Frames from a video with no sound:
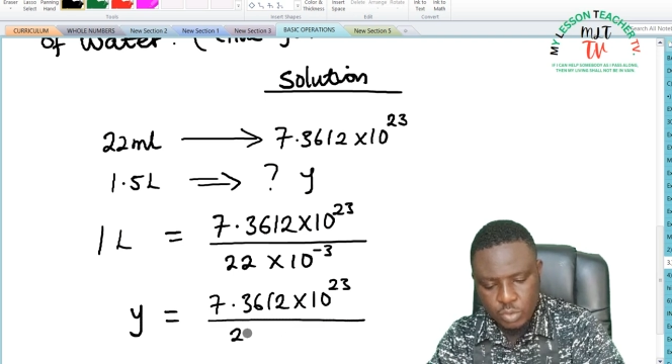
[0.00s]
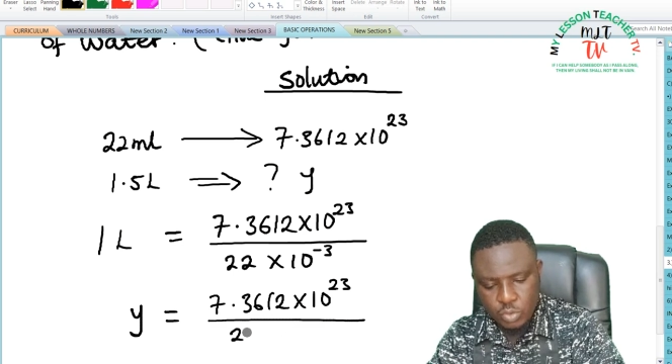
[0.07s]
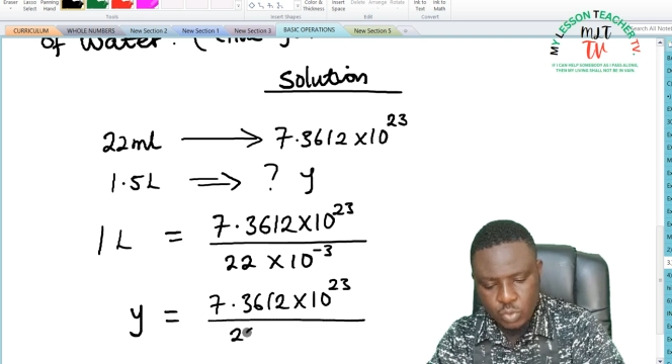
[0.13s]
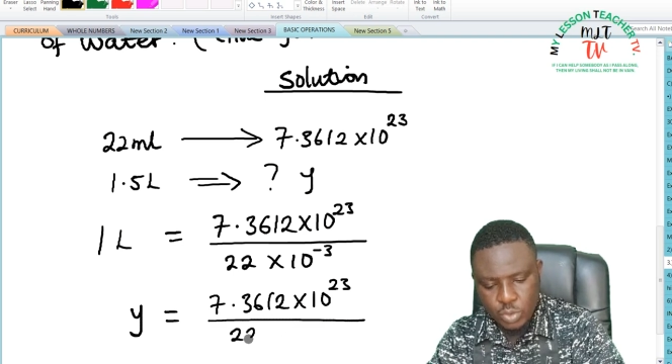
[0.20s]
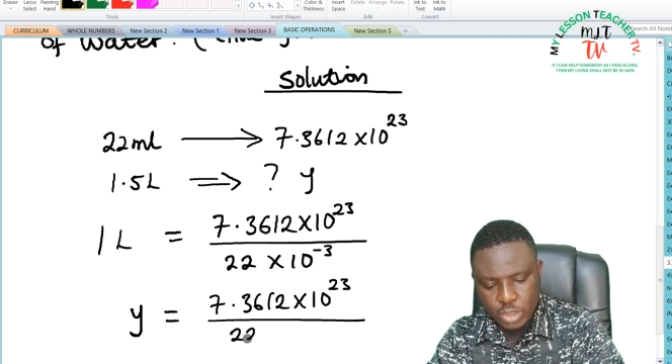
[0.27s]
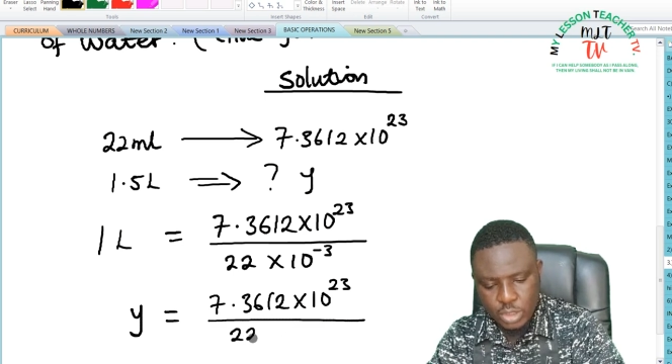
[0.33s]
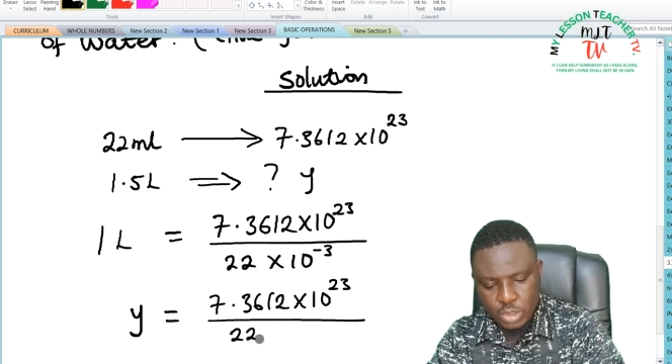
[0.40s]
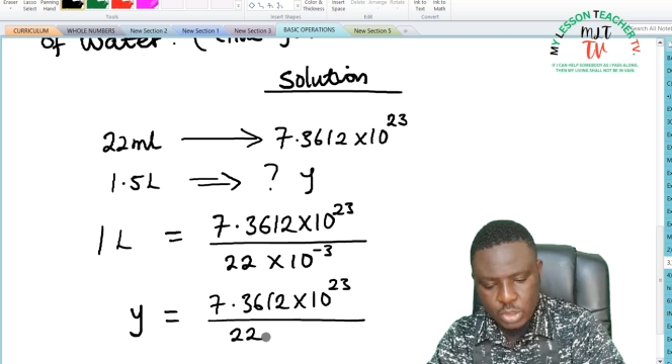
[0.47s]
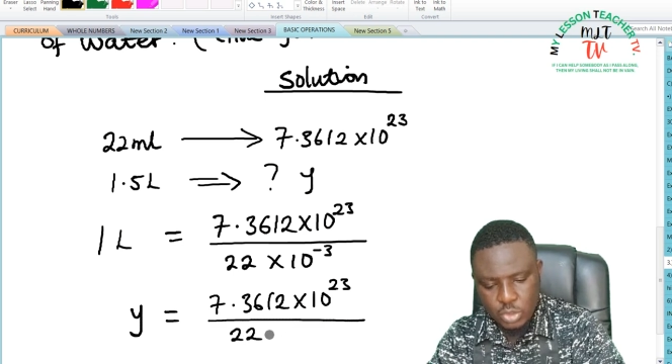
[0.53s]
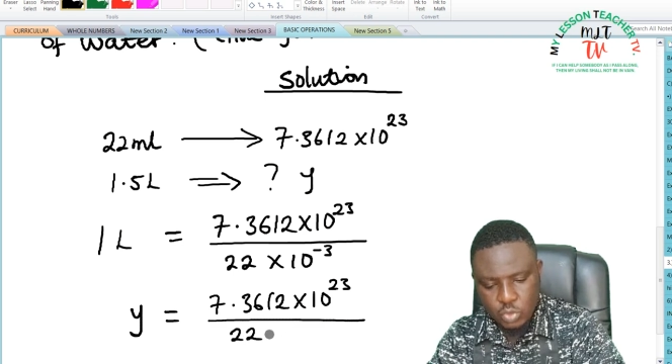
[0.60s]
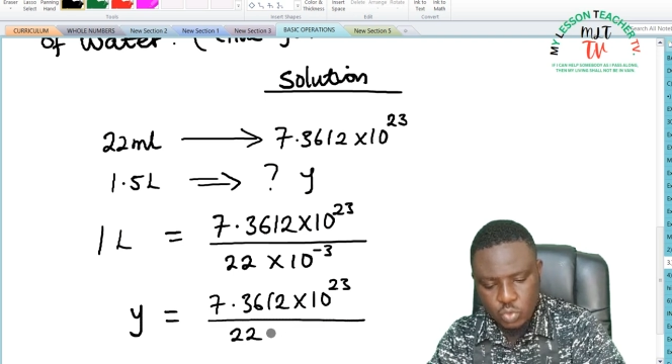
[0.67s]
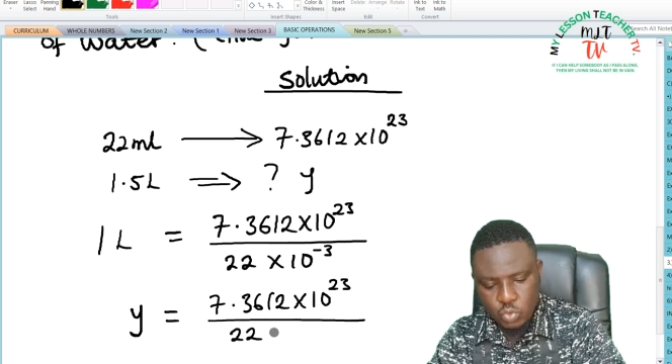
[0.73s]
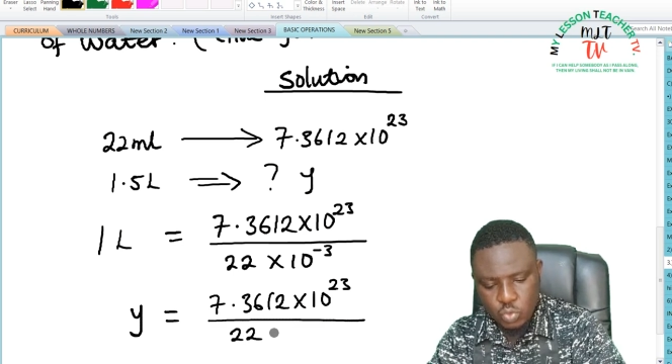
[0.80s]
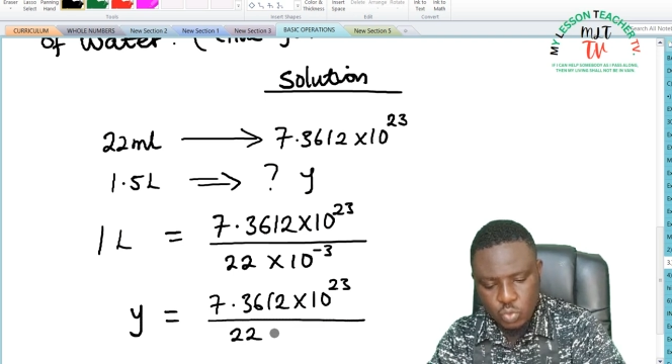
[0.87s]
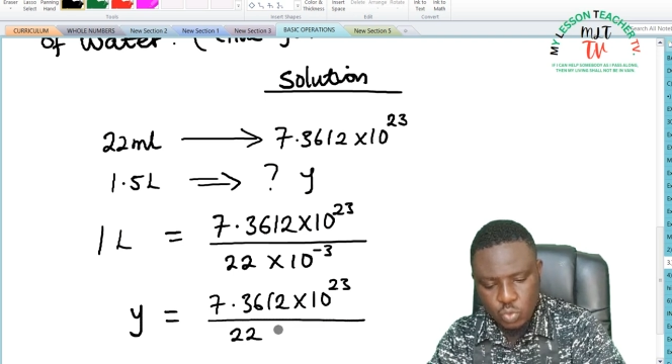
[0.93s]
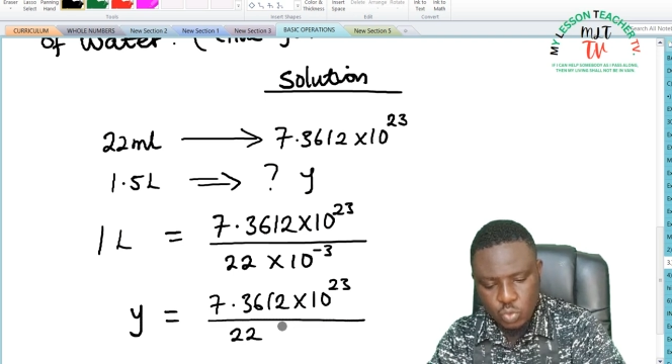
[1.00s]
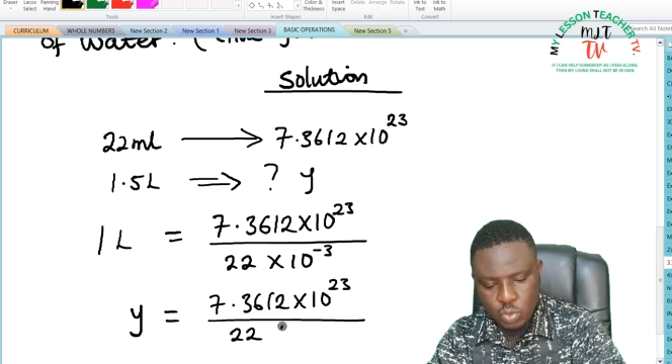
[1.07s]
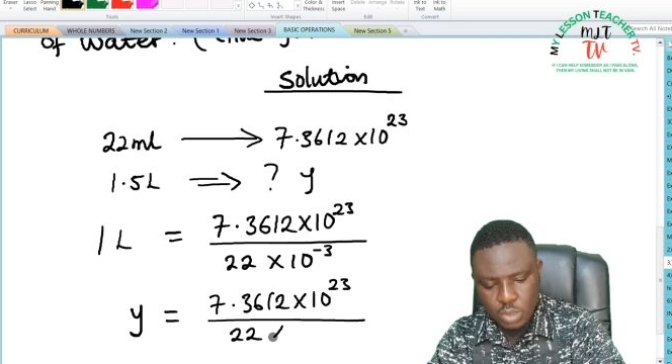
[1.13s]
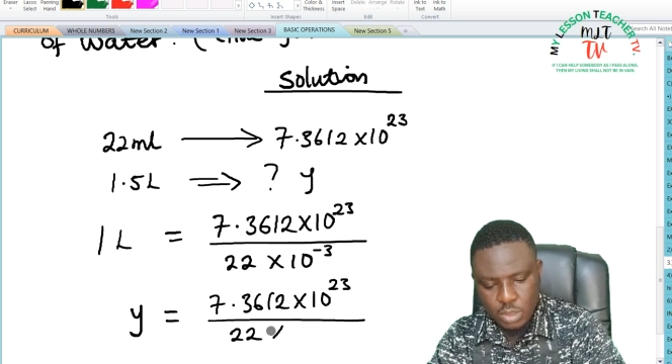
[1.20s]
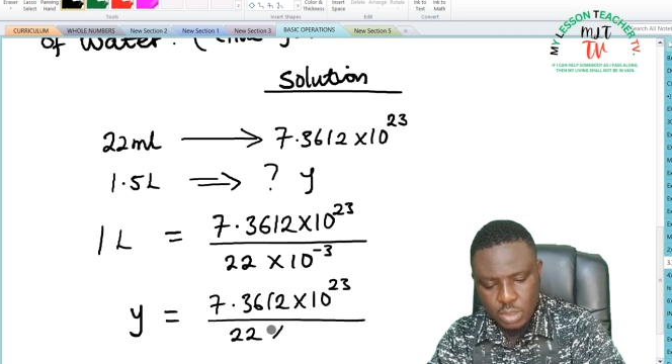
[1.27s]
22